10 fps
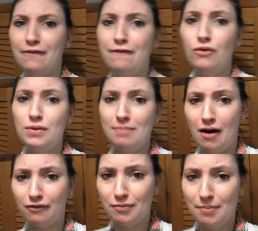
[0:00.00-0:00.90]

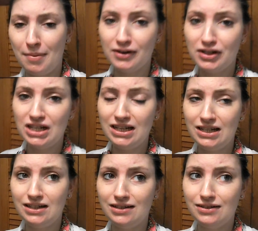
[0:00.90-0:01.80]
£40 for a pair of
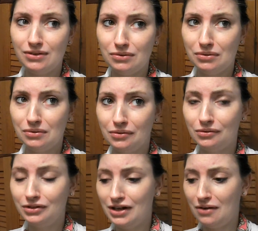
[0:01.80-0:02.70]
jeans or,
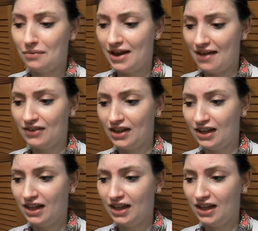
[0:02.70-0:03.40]
you know, whatever.